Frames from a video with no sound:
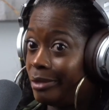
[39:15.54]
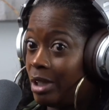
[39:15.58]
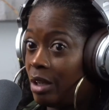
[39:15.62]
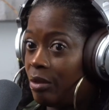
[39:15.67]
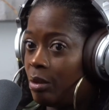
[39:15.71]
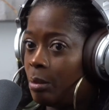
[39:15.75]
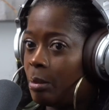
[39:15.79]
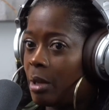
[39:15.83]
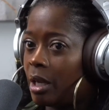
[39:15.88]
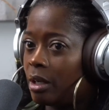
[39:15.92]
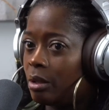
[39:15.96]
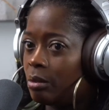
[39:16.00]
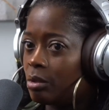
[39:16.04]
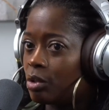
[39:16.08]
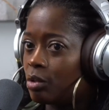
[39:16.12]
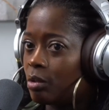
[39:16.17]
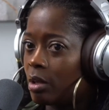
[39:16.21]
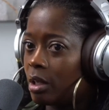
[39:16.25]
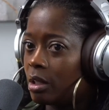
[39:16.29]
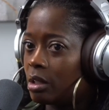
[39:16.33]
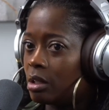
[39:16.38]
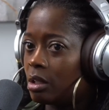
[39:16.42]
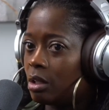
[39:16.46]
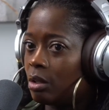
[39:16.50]
everybody was
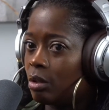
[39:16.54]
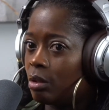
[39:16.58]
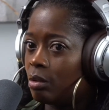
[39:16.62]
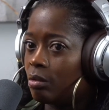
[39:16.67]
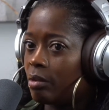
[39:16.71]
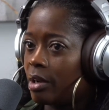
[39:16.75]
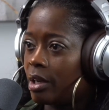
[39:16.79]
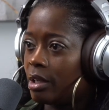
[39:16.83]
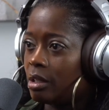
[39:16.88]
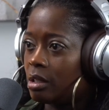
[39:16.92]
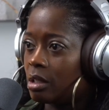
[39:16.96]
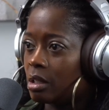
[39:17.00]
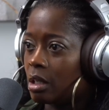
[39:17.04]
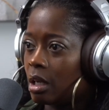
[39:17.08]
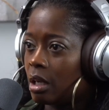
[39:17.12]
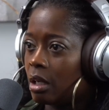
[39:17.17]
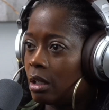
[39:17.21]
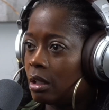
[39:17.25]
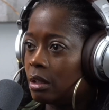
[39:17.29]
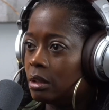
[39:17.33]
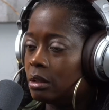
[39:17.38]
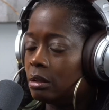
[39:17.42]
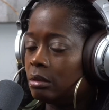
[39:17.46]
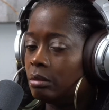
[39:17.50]
trying to stay on the right
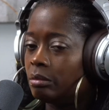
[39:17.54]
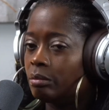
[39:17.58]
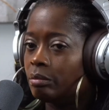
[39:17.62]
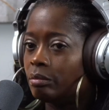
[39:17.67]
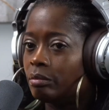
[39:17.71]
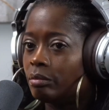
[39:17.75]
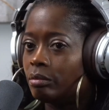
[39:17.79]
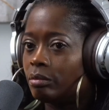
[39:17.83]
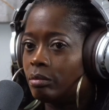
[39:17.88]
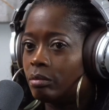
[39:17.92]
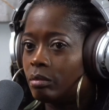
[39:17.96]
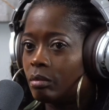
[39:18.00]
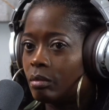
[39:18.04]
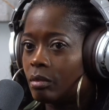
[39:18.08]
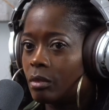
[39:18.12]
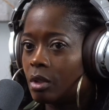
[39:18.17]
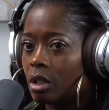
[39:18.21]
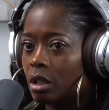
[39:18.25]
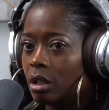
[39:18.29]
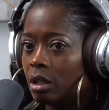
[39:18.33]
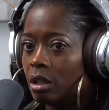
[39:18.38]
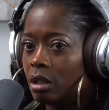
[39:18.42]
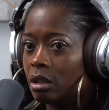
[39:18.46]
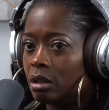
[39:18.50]
side.
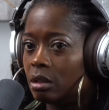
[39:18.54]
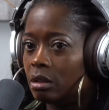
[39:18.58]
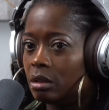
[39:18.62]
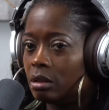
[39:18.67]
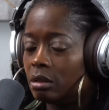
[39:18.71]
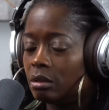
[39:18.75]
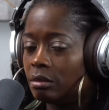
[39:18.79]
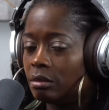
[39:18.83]
And